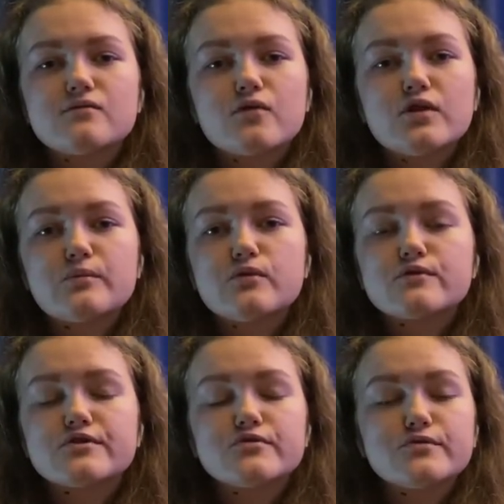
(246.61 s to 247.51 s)
volleyball,
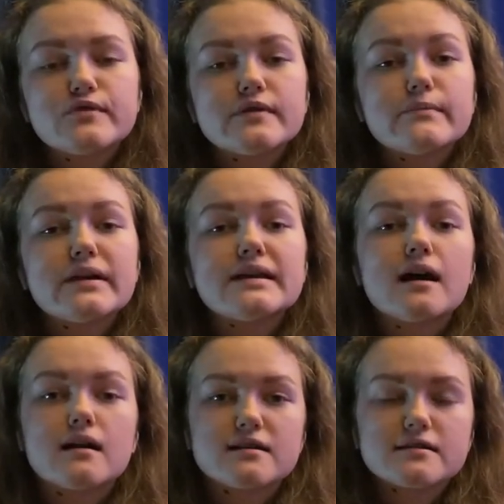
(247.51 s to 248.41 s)
judo, and many
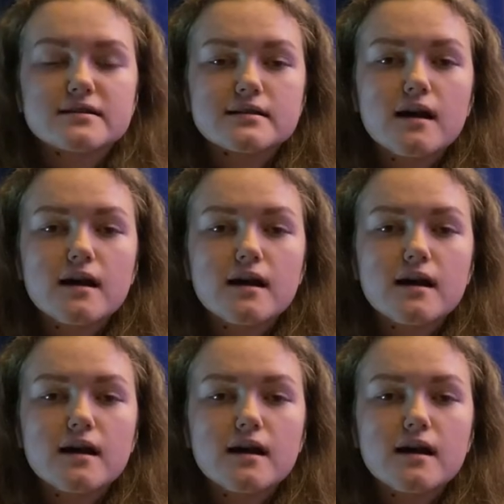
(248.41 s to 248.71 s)
others.